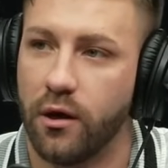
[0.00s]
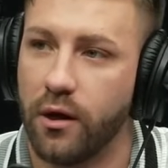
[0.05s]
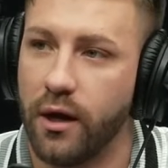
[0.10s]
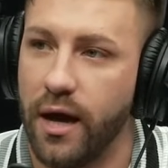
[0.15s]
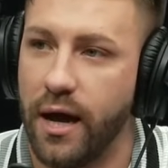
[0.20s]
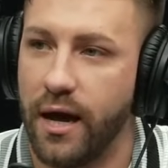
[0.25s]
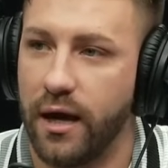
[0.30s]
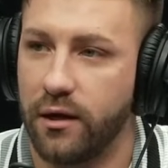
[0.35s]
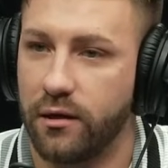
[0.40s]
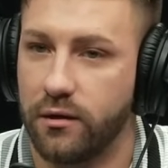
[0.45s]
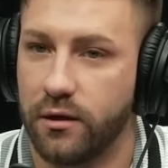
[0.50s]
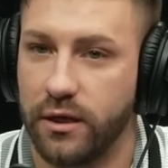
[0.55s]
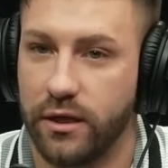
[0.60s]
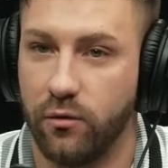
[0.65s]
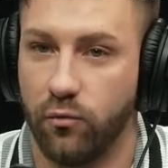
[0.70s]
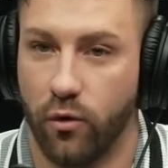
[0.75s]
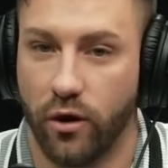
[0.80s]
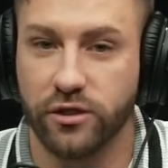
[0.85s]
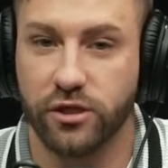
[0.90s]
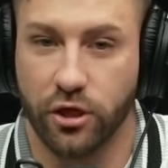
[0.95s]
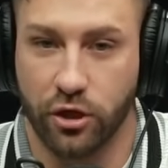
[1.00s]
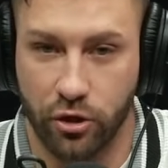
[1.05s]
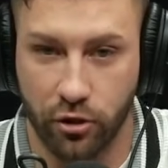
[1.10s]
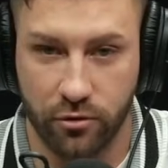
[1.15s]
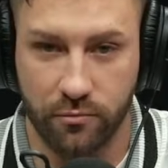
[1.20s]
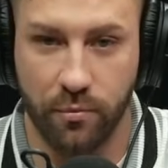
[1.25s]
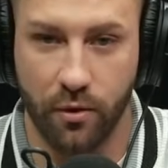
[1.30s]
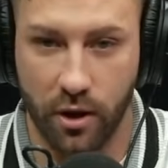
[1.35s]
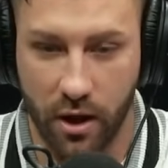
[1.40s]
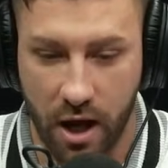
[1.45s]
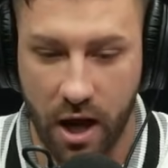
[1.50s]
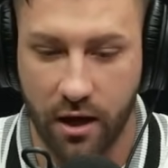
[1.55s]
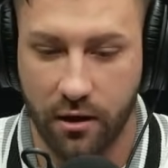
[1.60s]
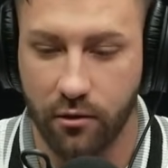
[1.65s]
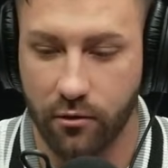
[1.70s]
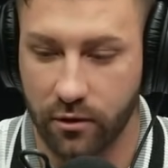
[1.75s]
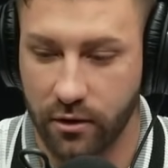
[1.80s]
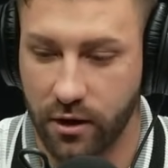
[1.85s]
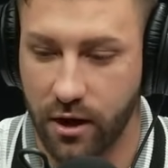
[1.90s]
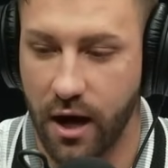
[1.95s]
And he was a good
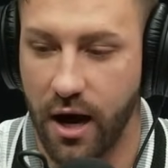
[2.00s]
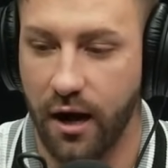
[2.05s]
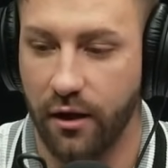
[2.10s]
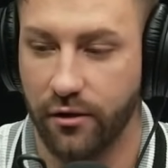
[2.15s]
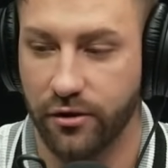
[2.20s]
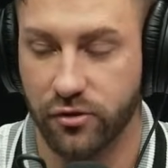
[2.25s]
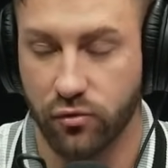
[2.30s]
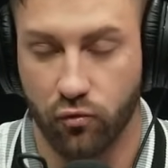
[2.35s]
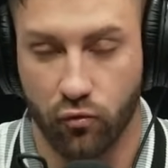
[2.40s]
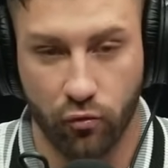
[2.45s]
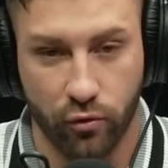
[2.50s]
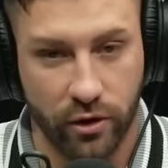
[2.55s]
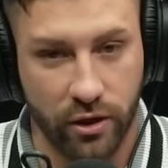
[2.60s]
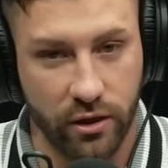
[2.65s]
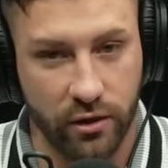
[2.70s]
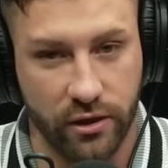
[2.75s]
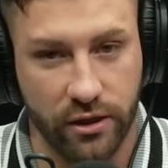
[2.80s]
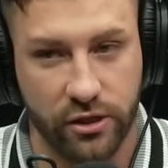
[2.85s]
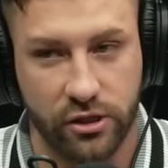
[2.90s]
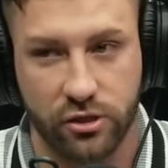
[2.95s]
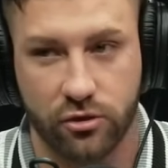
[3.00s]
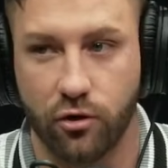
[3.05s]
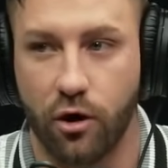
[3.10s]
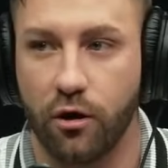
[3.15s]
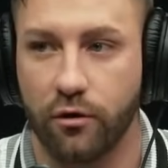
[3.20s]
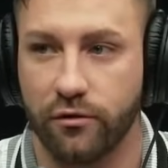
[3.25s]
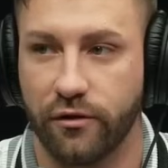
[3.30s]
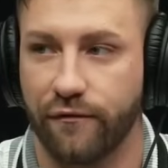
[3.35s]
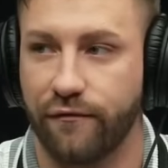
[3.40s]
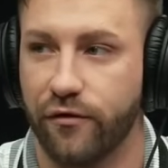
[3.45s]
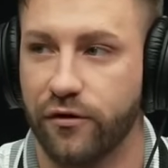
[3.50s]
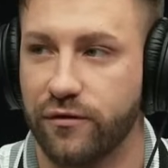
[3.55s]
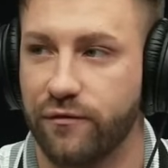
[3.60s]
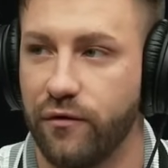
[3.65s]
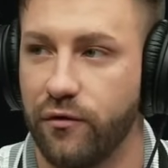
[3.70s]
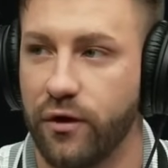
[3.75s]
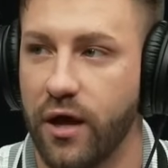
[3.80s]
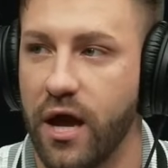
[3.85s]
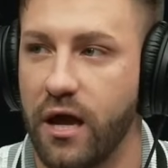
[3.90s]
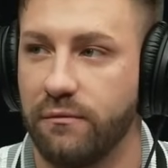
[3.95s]
blocker in college. Really struggled the first
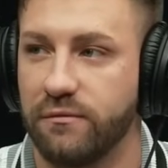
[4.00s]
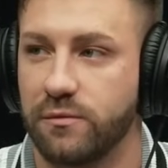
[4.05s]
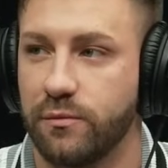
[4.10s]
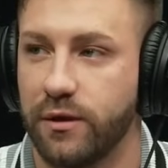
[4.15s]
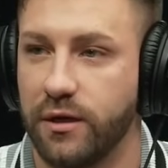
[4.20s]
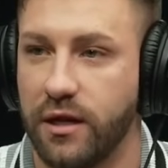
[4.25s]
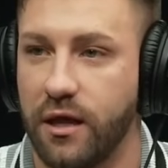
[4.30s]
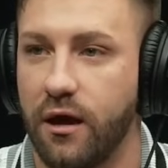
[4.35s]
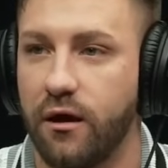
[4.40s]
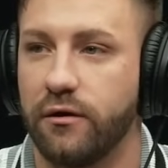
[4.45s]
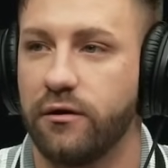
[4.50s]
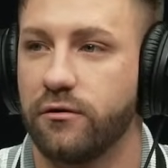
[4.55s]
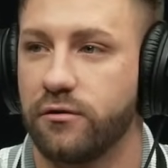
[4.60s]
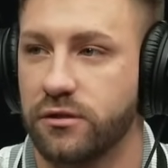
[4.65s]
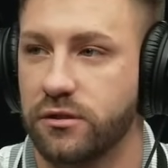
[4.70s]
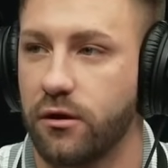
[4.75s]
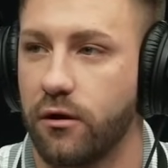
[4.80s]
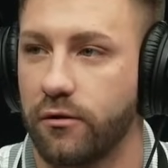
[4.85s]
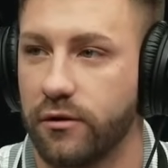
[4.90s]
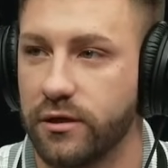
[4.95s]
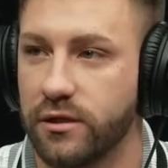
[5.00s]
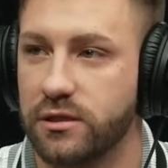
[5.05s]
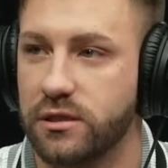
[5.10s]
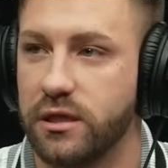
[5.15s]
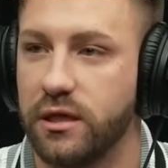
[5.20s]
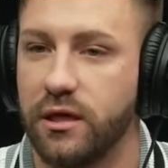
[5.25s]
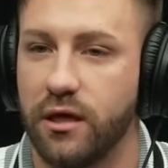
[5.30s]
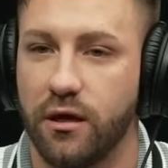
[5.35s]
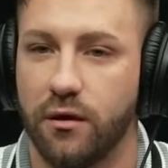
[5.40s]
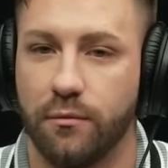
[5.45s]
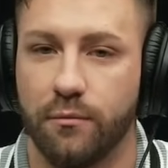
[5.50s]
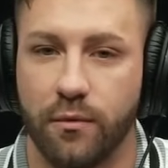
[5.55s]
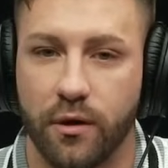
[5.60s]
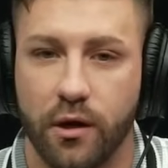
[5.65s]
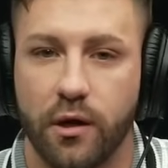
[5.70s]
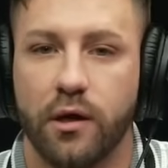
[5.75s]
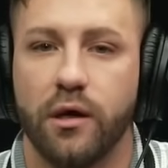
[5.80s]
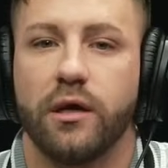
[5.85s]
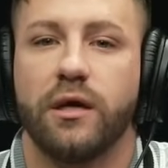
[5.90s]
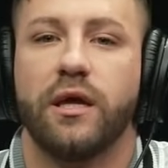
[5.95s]
few games, but now you're starting to see him
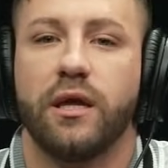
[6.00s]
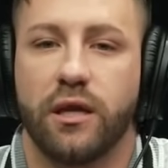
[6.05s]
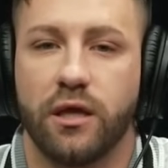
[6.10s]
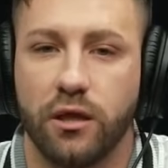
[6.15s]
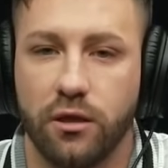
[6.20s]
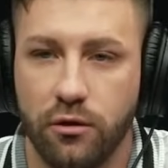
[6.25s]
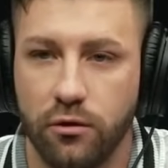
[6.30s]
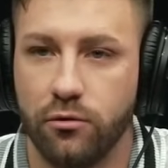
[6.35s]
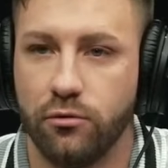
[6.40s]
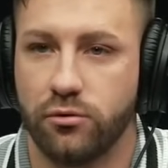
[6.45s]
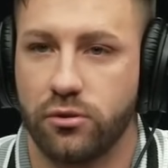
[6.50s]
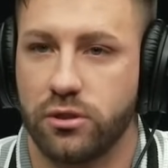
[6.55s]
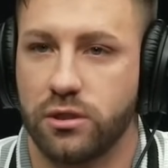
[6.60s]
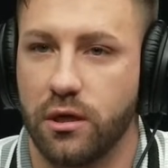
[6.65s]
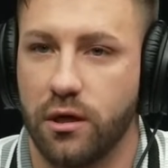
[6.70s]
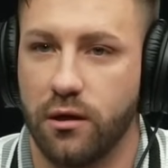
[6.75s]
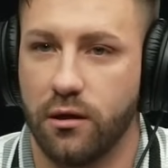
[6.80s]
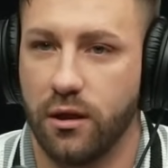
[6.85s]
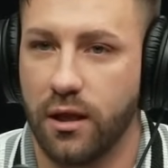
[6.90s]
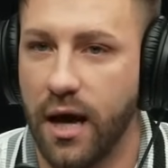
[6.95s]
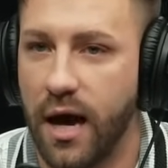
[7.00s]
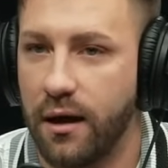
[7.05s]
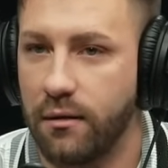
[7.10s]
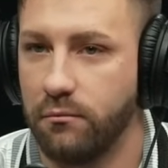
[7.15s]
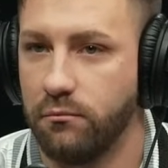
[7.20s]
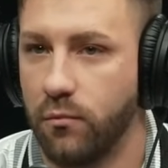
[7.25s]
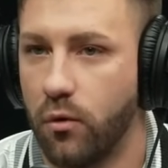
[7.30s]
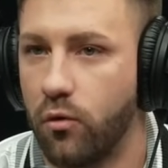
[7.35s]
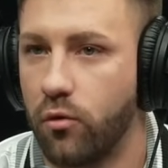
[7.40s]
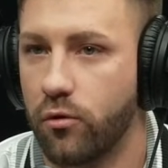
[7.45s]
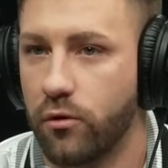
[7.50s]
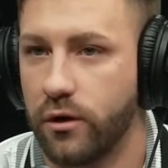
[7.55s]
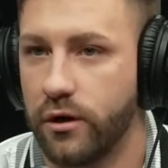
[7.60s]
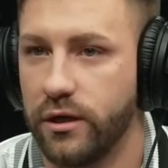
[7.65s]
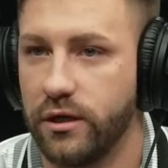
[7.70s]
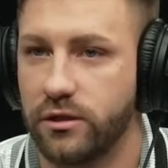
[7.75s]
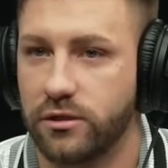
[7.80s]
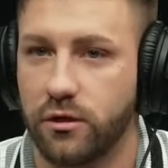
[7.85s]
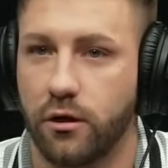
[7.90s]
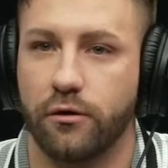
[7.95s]
getting used a lot more, and
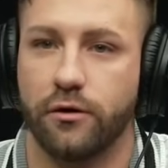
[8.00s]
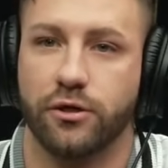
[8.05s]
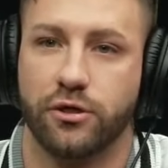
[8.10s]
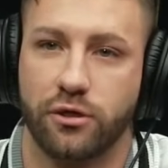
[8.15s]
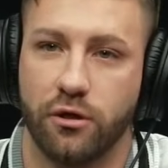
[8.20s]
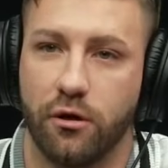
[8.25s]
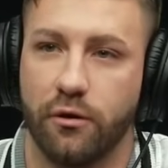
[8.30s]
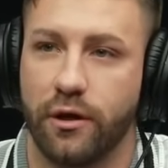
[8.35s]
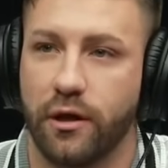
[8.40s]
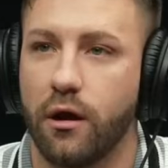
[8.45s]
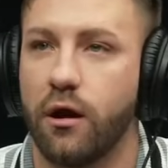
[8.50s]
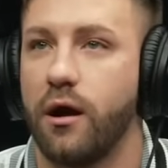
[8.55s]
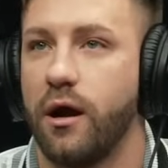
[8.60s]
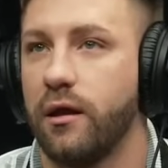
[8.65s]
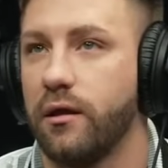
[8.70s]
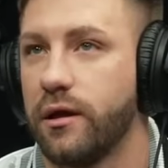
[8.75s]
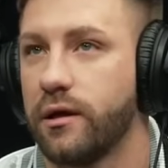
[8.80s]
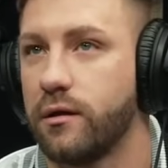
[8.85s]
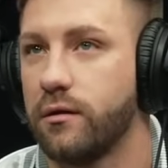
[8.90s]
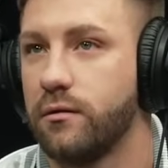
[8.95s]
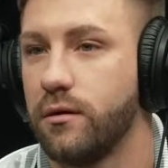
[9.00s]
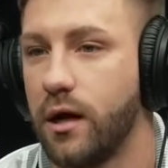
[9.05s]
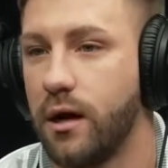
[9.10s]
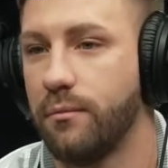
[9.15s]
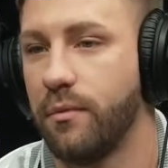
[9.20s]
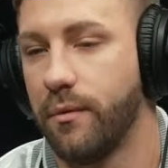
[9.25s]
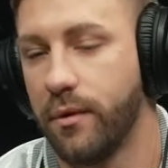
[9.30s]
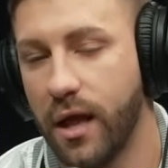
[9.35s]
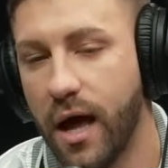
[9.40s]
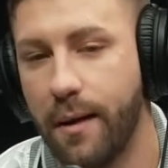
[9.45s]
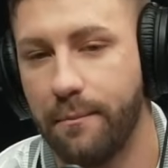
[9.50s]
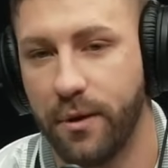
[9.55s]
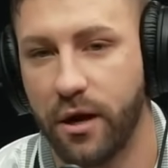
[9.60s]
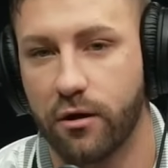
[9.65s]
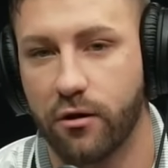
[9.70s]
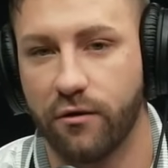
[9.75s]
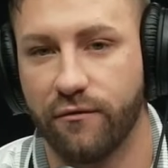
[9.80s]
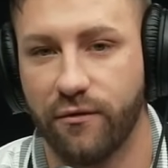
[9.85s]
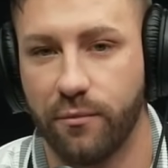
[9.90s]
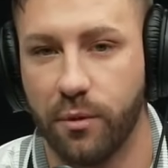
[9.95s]
he's starting to show, like, all right, like, I'm a lot
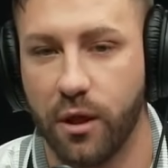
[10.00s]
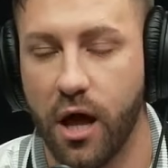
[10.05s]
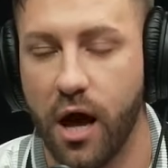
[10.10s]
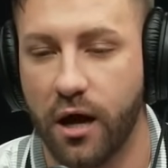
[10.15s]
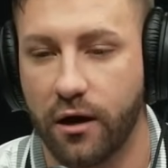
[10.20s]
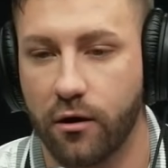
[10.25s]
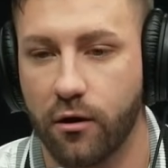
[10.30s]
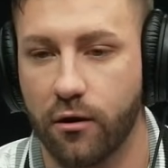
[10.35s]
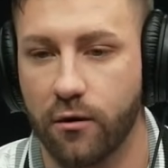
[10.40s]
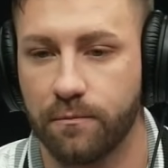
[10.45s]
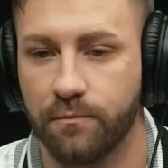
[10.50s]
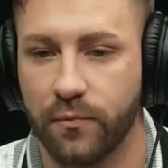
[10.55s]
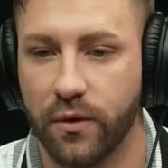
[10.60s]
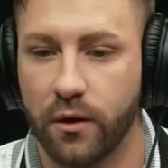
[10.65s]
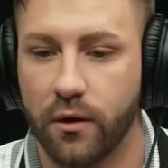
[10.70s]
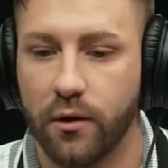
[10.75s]
better of a blocker.